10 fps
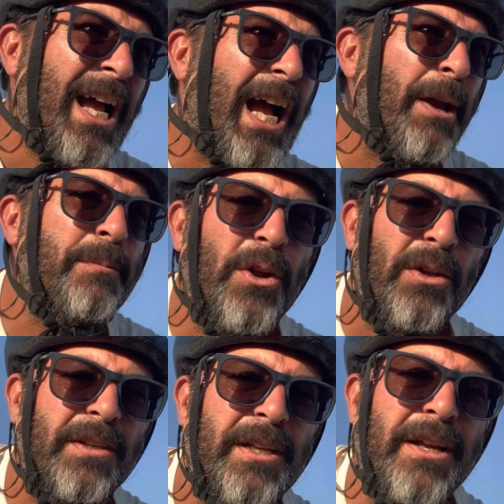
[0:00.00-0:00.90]
I'm
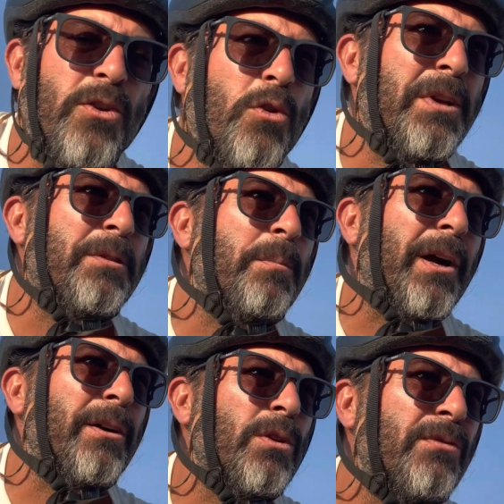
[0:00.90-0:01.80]
not in a humid
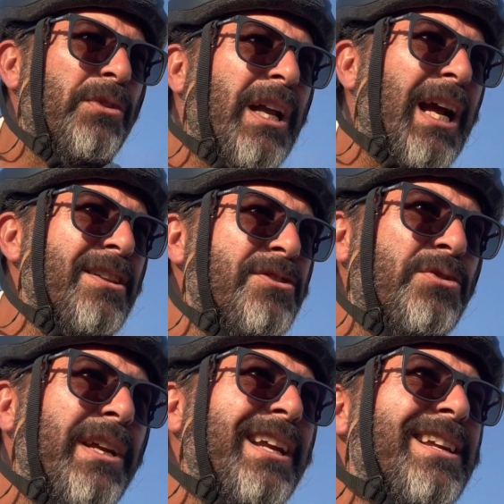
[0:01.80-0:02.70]
part of the
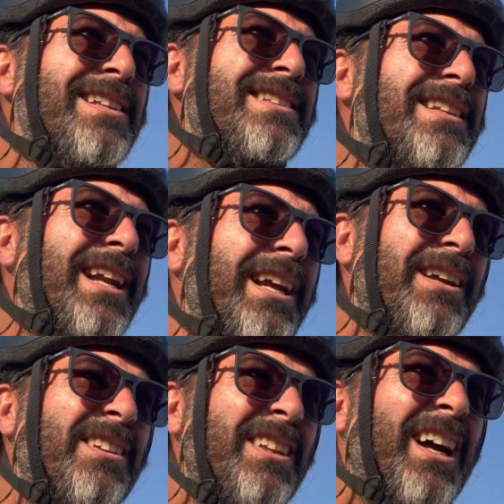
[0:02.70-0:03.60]
country, it's like
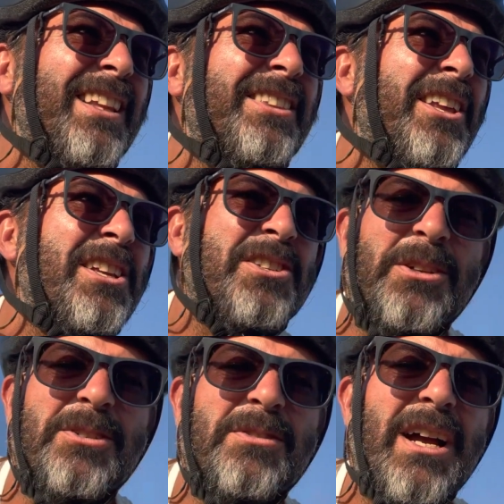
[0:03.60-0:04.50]
a
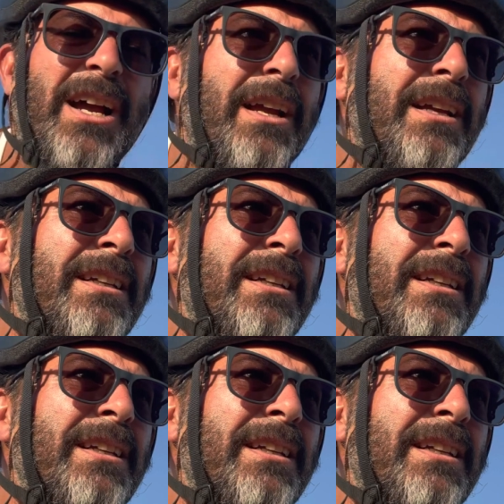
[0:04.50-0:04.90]
desert dry.